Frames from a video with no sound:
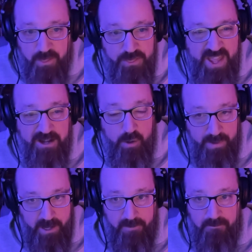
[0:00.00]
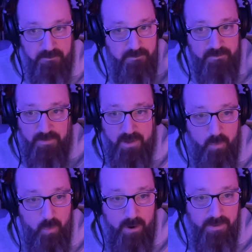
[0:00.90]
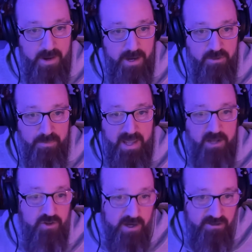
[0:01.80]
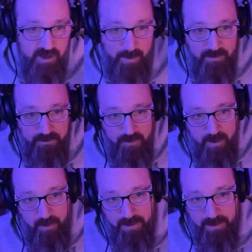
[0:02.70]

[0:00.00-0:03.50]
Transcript: think about where the next paycheck's coming from,